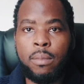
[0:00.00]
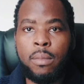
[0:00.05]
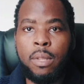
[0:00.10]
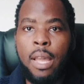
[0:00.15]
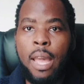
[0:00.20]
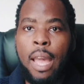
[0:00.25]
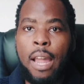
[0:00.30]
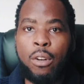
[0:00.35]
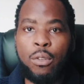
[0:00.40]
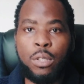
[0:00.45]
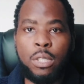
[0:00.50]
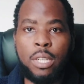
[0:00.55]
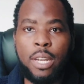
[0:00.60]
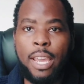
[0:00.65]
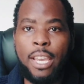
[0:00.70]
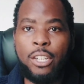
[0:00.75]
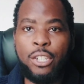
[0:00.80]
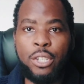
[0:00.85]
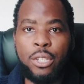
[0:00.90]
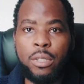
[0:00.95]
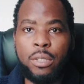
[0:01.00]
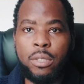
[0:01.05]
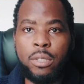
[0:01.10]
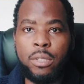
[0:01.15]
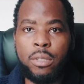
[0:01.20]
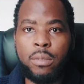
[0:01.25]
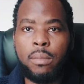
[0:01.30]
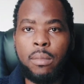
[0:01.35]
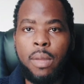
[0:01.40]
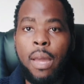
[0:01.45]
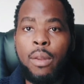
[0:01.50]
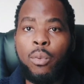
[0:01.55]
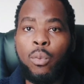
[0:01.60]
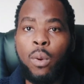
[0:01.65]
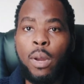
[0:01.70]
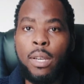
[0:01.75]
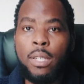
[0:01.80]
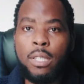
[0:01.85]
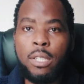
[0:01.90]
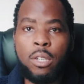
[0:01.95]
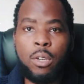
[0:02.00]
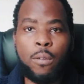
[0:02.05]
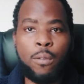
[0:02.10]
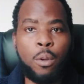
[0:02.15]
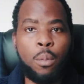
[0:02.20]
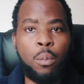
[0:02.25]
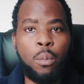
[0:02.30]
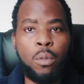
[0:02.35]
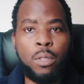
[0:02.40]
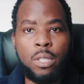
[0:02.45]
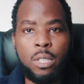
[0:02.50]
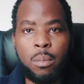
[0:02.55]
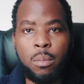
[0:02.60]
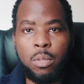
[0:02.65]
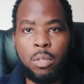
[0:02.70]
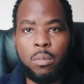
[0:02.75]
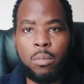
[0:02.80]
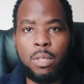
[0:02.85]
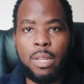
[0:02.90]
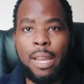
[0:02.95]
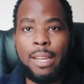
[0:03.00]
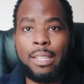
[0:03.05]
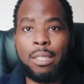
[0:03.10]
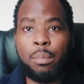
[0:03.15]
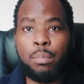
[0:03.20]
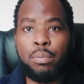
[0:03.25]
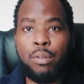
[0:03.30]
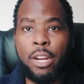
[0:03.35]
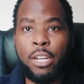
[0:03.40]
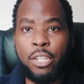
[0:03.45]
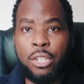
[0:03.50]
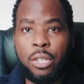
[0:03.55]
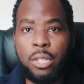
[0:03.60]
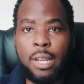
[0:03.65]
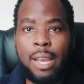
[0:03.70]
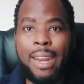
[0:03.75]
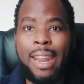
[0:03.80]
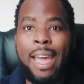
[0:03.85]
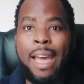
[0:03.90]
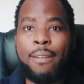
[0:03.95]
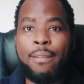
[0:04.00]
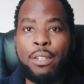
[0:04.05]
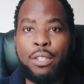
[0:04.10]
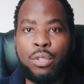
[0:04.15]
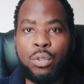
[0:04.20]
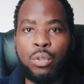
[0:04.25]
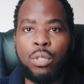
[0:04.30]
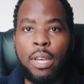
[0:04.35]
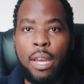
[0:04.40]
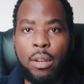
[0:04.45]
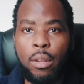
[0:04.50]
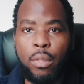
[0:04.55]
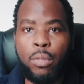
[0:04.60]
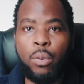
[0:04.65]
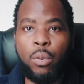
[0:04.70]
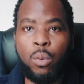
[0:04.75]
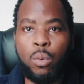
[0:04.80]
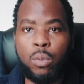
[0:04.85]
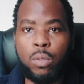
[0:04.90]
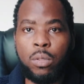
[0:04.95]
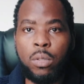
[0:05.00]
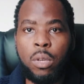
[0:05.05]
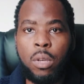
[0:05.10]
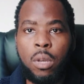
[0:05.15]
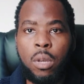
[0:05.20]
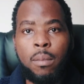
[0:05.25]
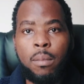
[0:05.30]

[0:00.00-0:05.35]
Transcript: hallucinations, and worsening of your mood symptoms like depression and having suicidal thoughts.